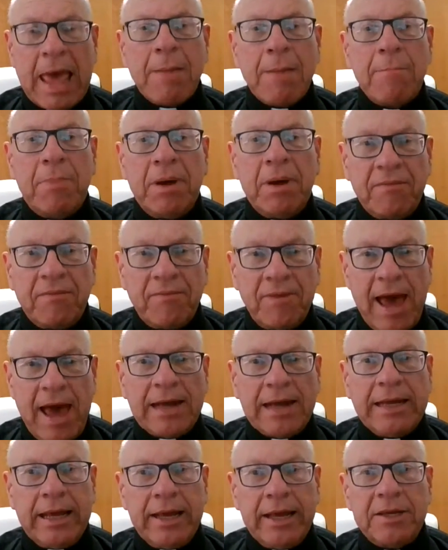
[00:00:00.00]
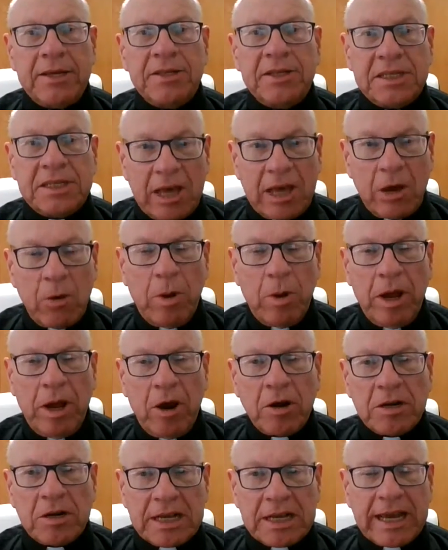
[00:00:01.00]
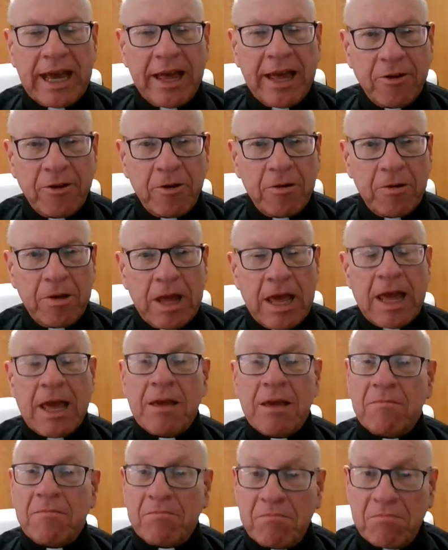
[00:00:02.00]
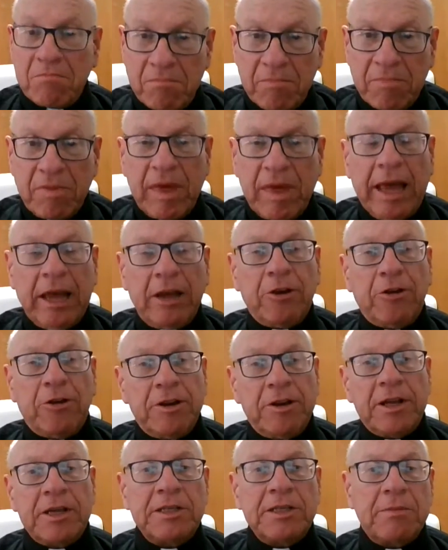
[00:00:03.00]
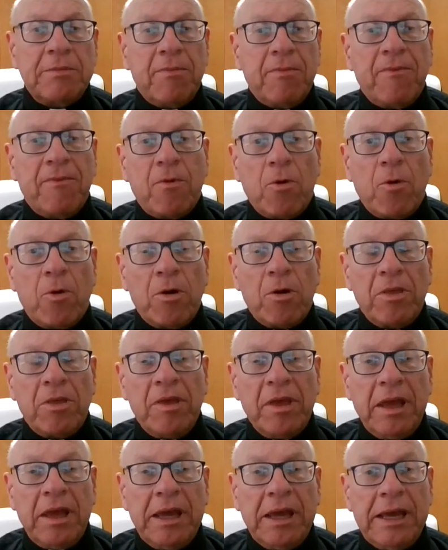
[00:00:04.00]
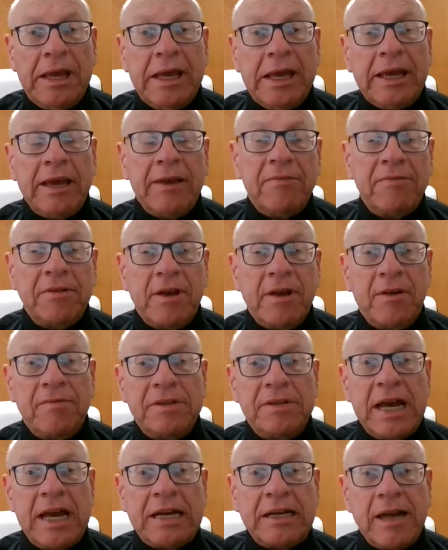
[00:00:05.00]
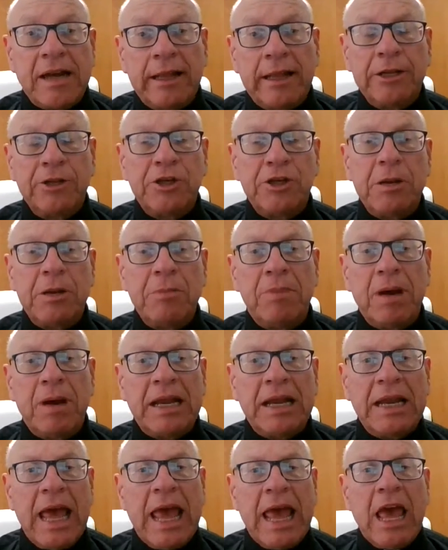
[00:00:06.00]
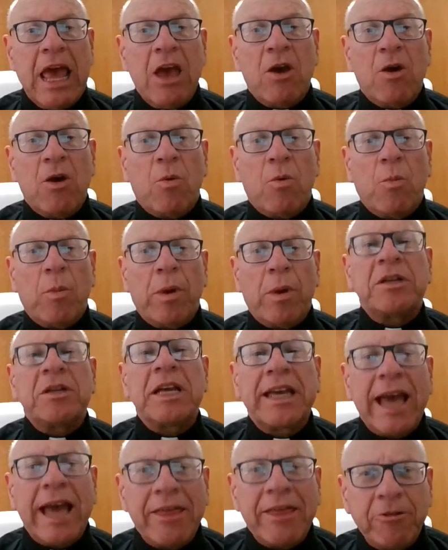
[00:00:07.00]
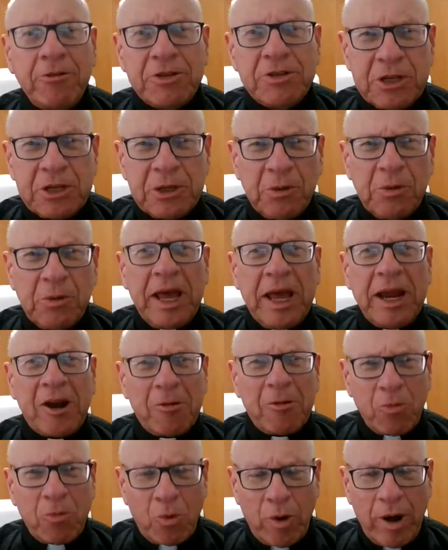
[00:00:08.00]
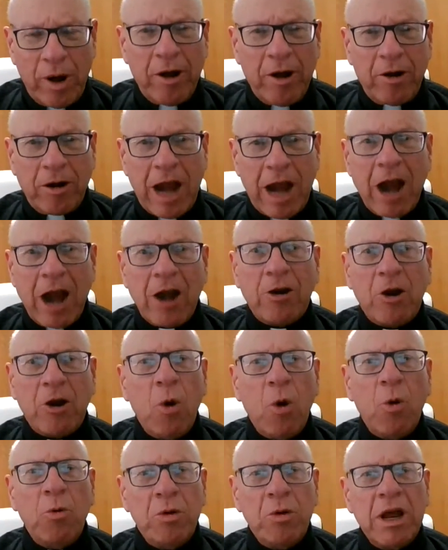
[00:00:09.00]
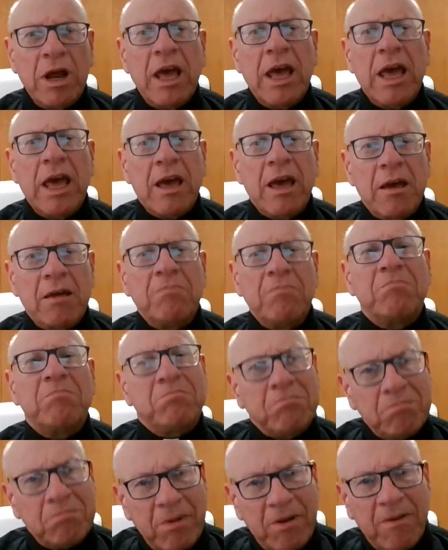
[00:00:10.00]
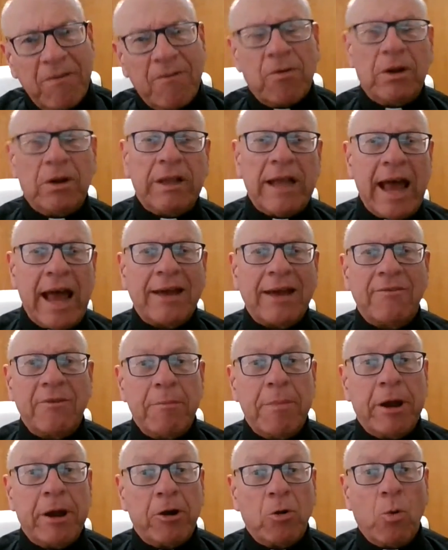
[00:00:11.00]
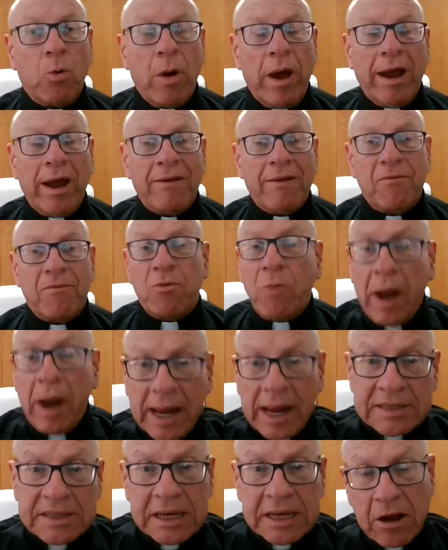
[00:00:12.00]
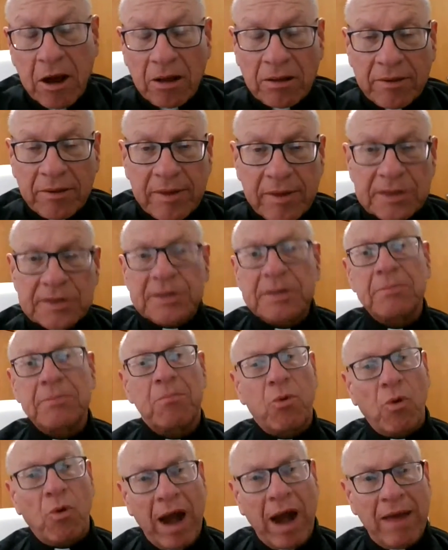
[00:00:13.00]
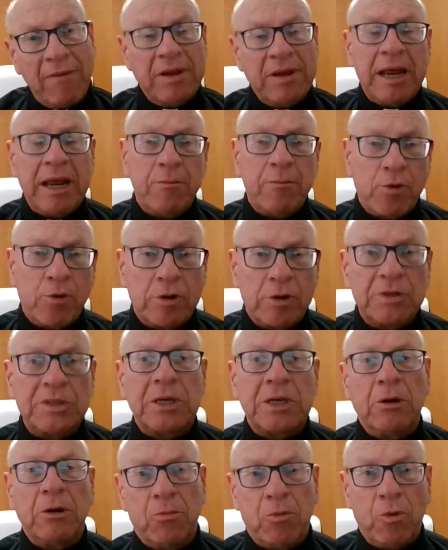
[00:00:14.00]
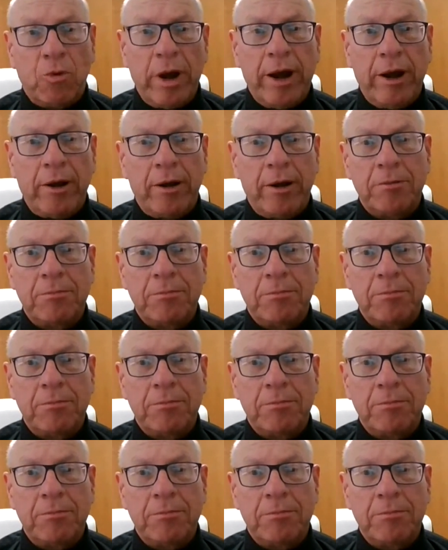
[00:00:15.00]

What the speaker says: But the fact is that we are together, thank goodness for the gift of technology, but we are together too in our prayer, our own, for lack of a better way of phrasing all of this, private and personal prayer.